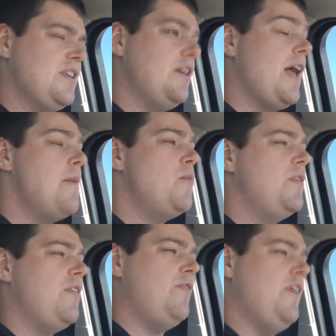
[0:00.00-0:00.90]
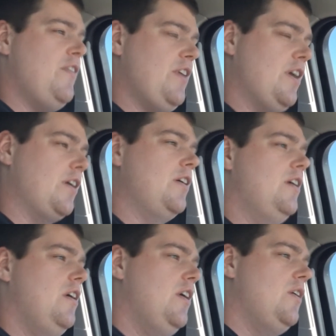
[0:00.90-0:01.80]
It happened with a 5th year,
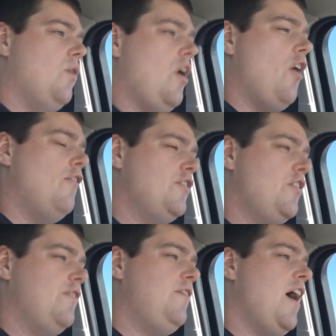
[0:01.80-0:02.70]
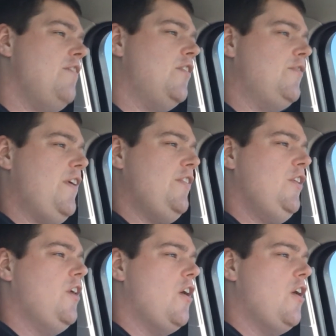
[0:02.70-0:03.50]
where I overturned 5 for 5th year.